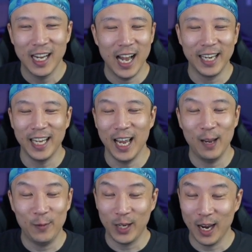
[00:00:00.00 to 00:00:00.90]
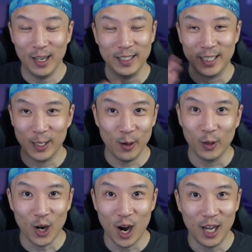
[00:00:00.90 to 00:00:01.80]
Again, if you get a 0
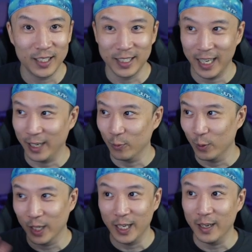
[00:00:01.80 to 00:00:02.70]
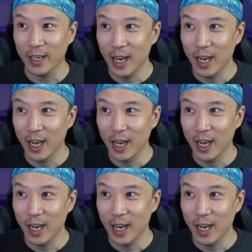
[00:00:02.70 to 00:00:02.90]
cost, like really